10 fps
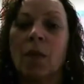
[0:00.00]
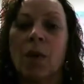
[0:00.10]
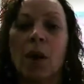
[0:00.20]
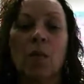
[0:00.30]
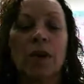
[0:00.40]

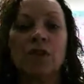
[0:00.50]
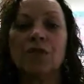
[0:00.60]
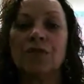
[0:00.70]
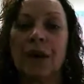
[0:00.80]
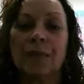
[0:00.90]
Well, once
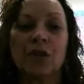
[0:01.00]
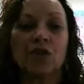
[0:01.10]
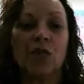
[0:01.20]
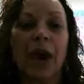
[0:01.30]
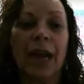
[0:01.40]
you've done the
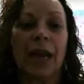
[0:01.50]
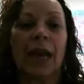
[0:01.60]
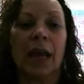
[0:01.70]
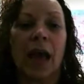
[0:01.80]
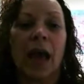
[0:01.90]

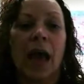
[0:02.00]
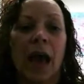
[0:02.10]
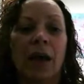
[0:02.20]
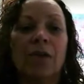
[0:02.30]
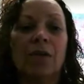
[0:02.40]
training,
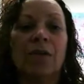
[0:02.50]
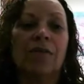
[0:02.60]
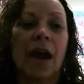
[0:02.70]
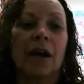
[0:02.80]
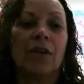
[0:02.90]
how do you
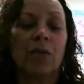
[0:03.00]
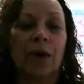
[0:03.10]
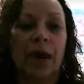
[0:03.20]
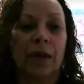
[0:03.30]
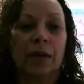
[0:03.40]

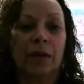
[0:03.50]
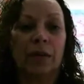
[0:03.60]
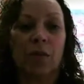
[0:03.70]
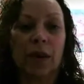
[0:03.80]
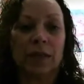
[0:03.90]
evaluate
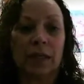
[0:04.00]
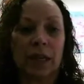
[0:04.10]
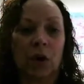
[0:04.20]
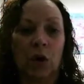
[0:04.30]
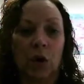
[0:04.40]
what's
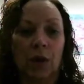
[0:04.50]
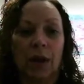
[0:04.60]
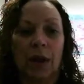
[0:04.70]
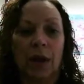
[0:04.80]
occurred?